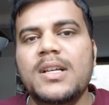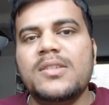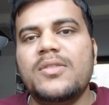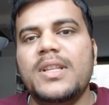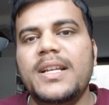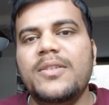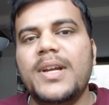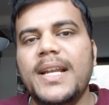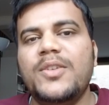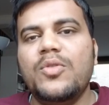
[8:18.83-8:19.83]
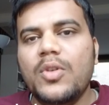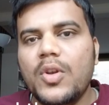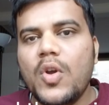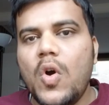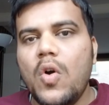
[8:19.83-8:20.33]
so that you get to
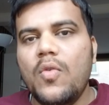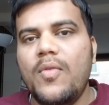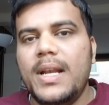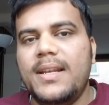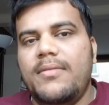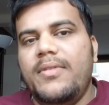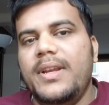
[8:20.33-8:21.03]
know what